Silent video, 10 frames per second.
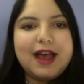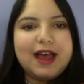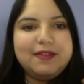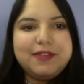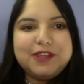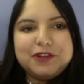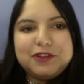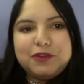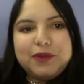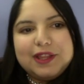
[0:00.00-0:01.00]
these are
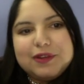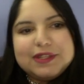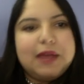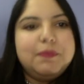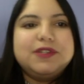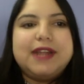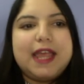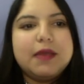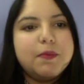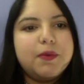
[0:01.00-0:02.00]
3 little examples that I
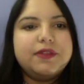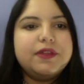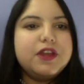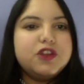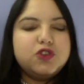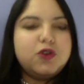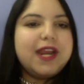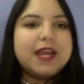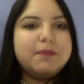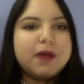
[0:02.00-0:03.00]
came up with.
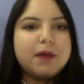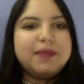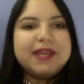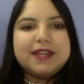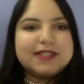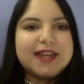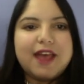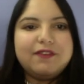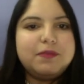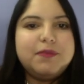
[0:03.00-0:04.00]
Training a puppy doesn't
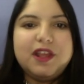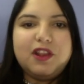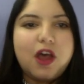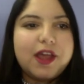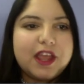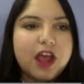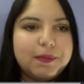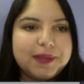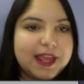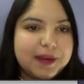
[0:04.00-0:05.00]
have to be a long and
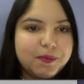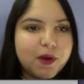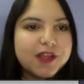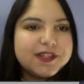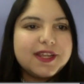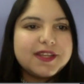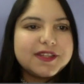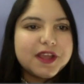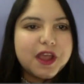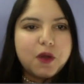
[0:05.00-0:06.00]
complicated
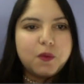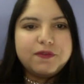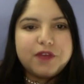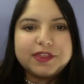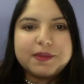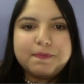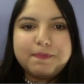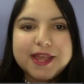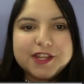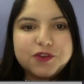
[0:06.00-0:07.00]
process. We've got the
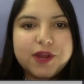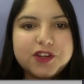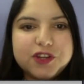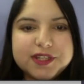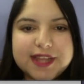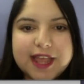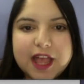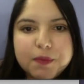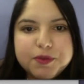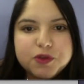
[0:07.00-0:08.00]
best strategies to
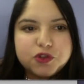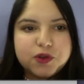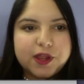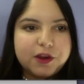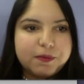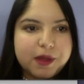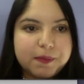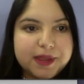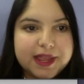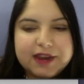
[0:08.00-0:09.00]
help you train your
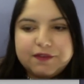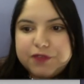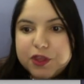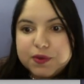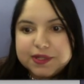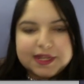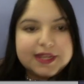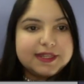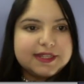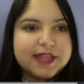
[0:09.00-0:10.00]
puppy in a few
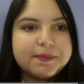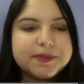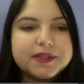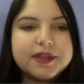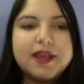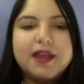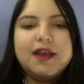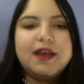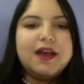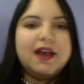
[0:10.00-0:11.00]
easy steps.
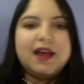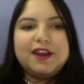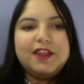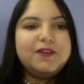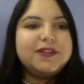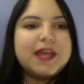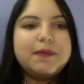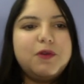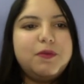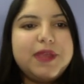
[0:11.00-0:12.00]
Another
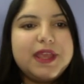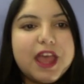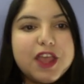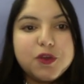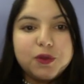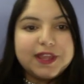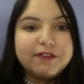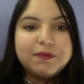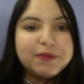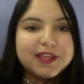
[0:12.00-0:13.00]
example will be, you'll
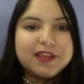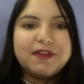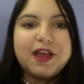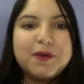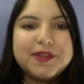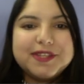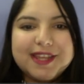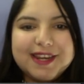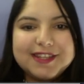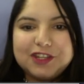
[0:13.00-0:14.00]
never believe how easy
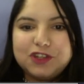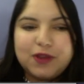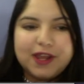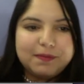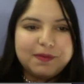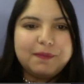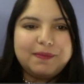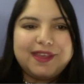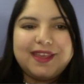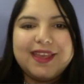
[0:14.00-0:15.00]
it is to train a puppy.